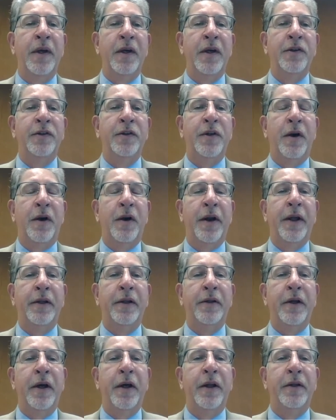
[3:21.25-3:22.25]
Starting at
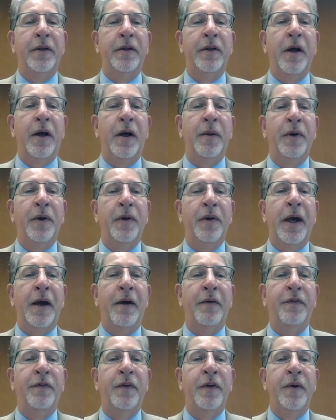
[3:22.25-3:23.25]
the upper
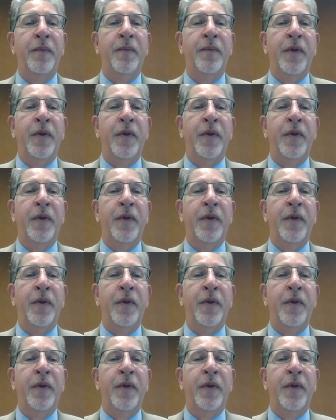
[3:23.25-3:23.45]
left,